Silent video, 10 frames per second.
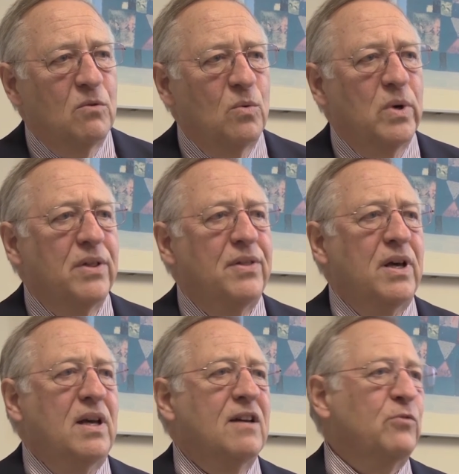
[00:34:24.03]
with
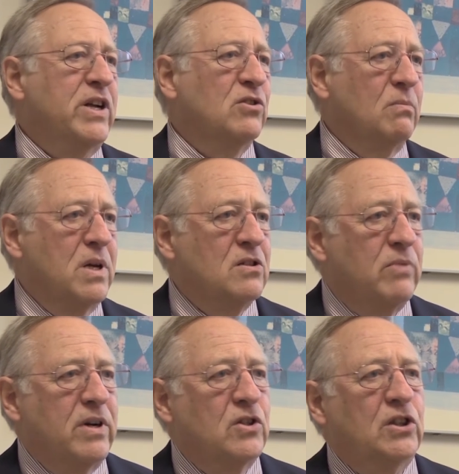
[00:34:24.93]
the regional
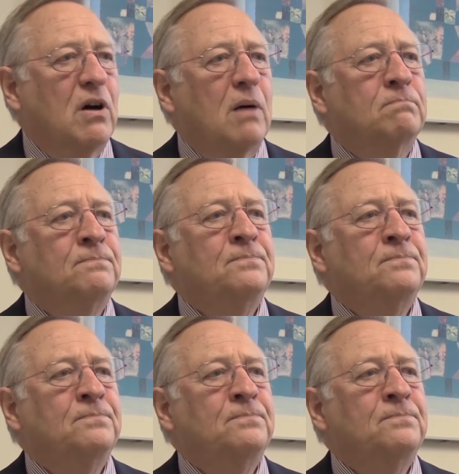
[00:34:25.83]
administrator's job.